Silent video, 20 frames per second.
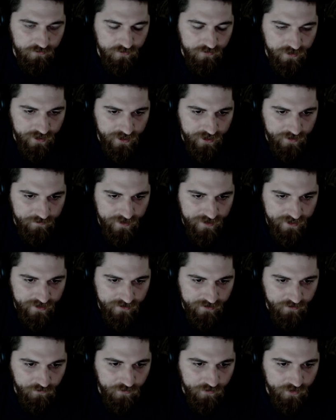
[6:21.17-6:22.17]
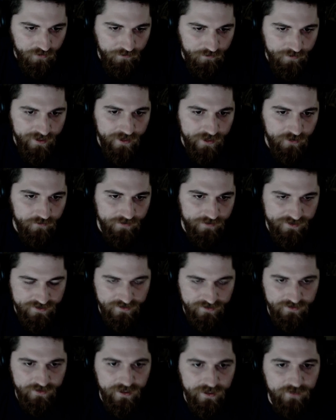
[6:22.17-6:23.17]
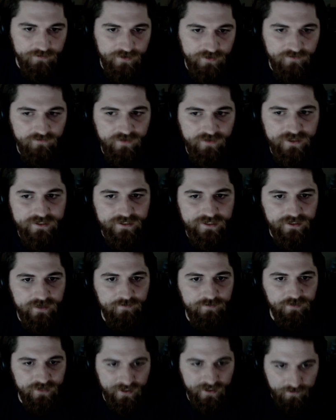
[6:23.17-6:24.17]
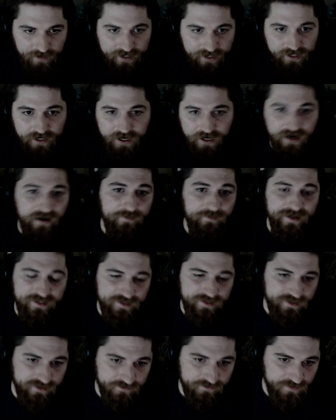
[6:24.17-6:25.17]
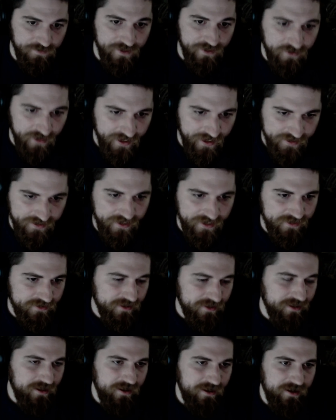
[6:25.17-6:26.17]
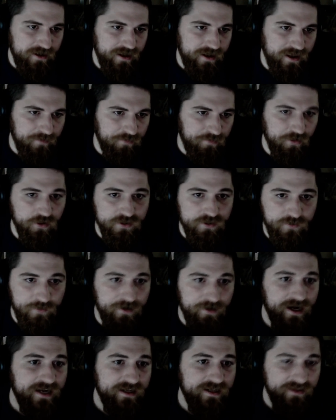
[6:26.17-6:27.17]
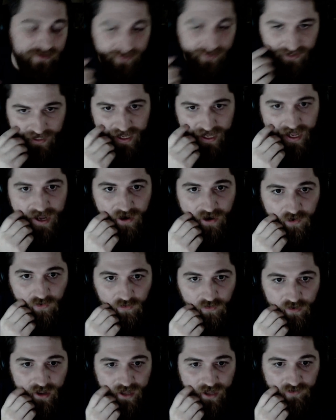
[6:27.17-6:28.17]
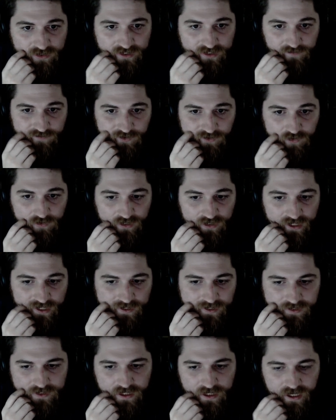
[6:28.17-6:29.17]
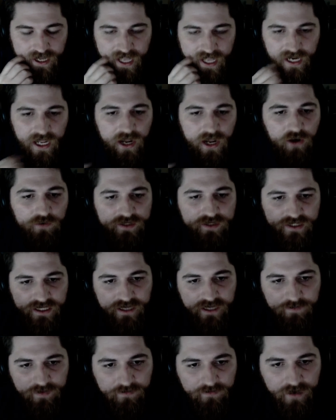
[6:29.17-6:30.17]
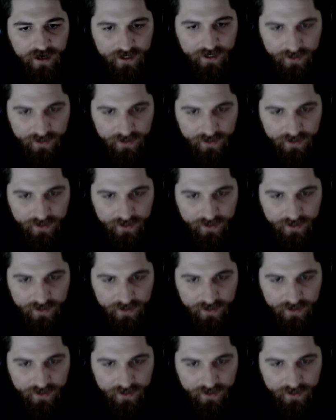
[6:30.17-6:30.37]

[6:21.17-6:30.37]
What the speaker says: making the wheel better, basically not reinventing it, but like making combat systems better. It blows my mind to think how difficult that is. And I always keep in mind,